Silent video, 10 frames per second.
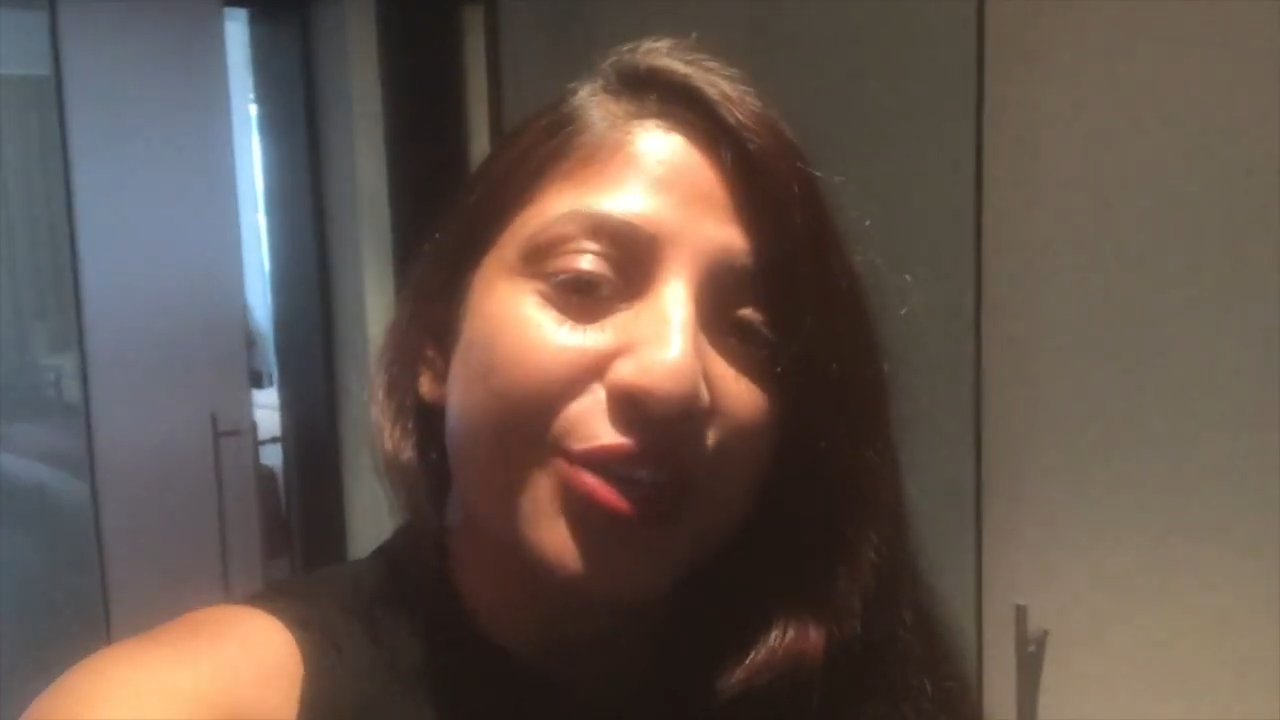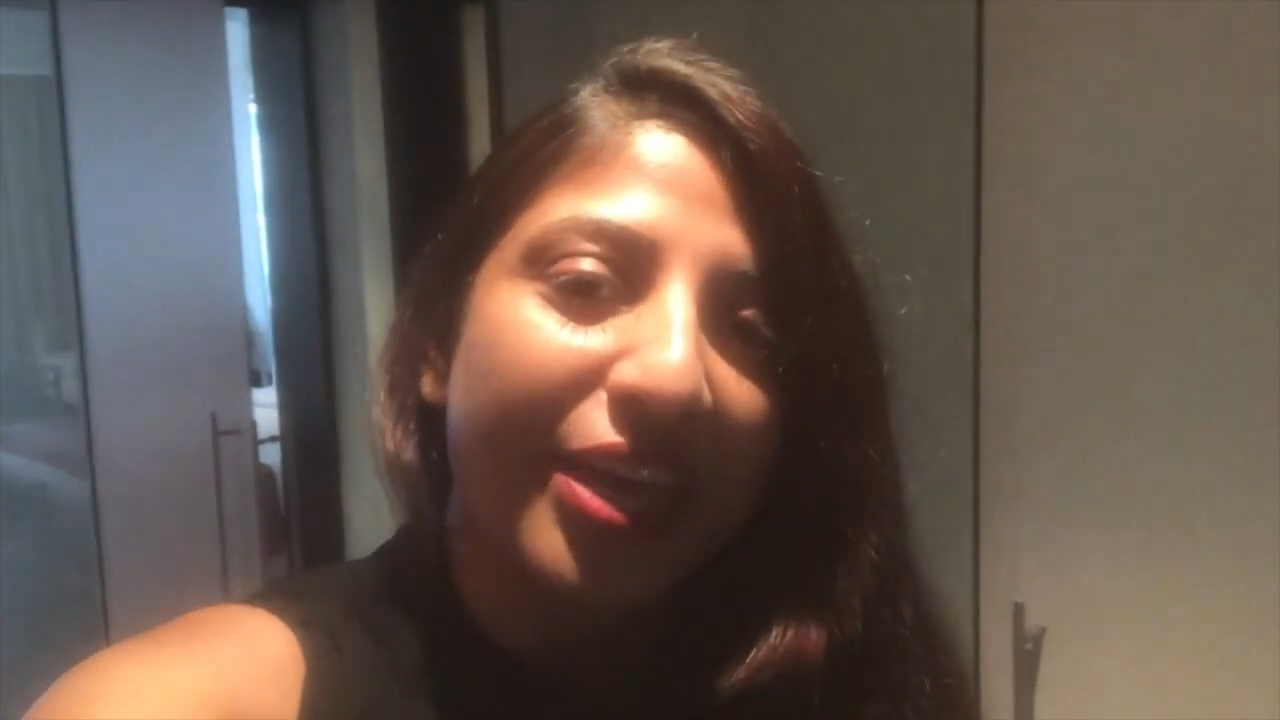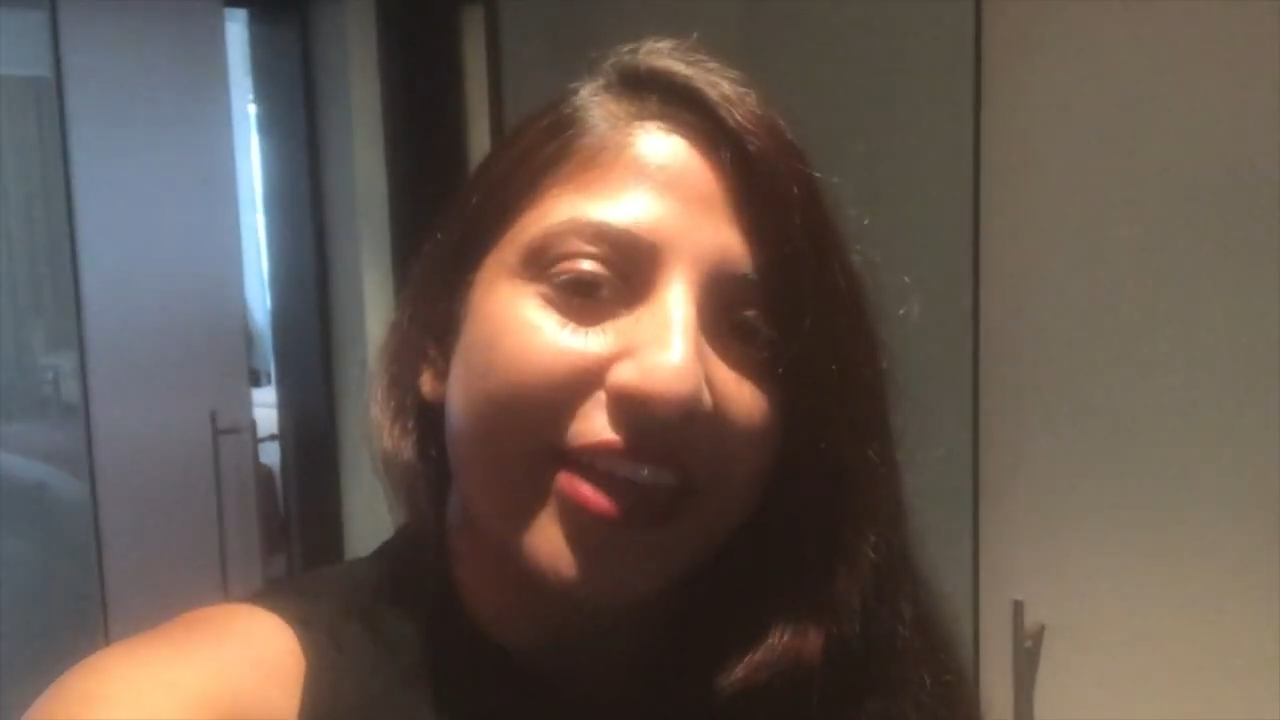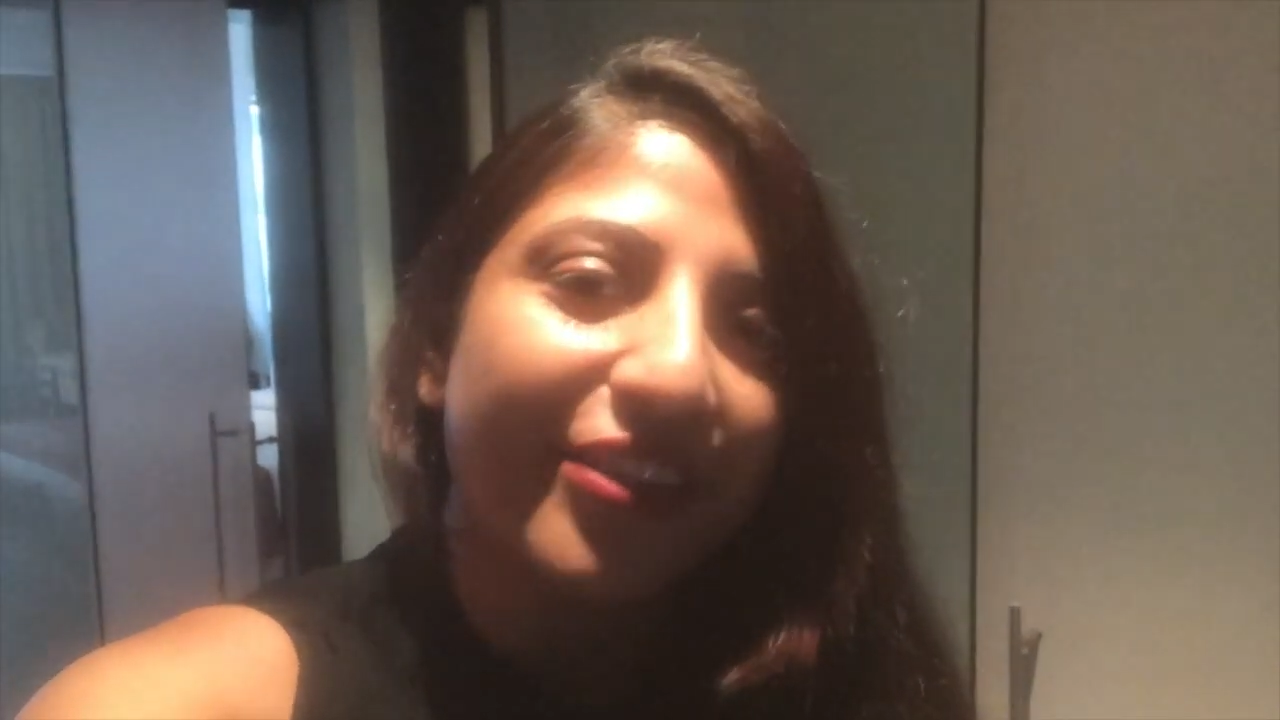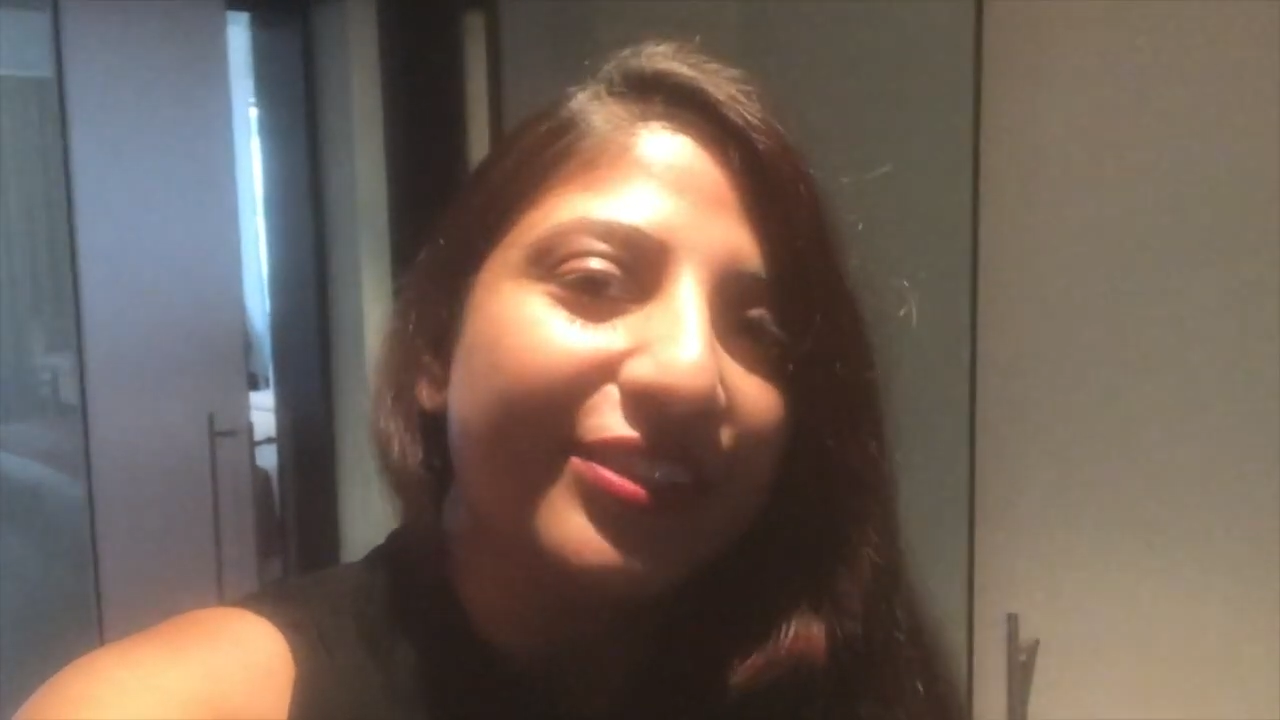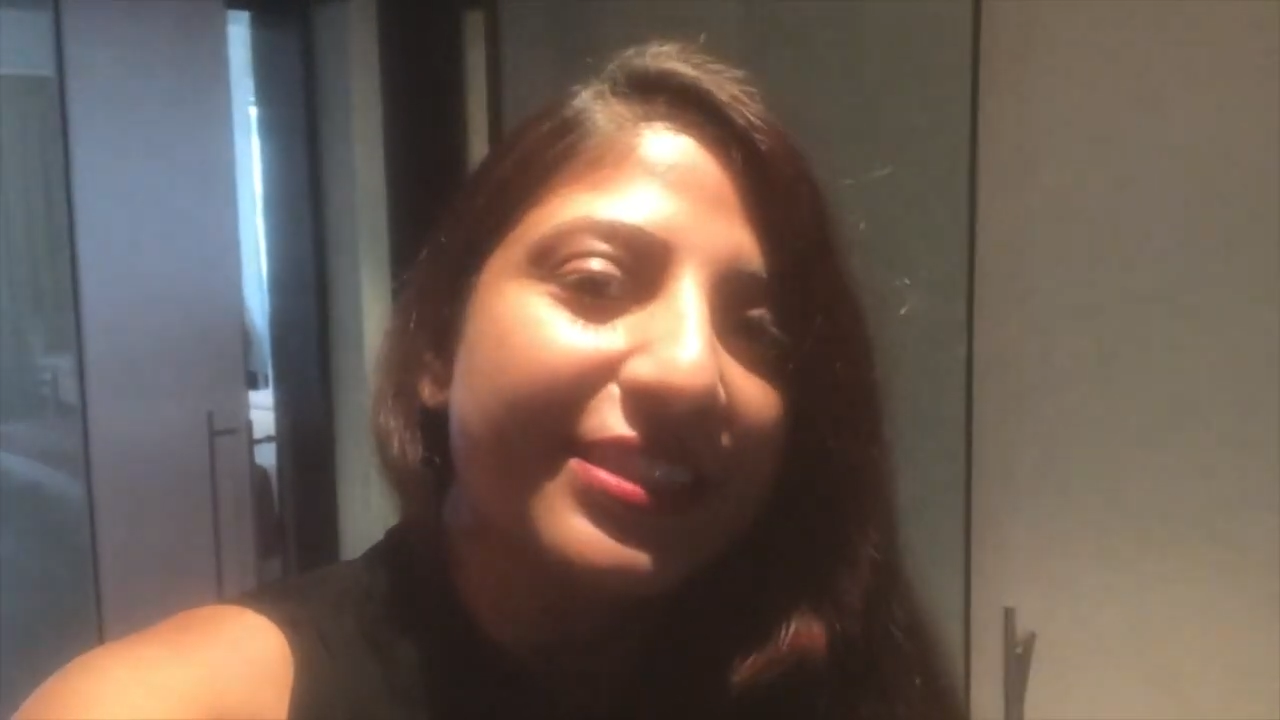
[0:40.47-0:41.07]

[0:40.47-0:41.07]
together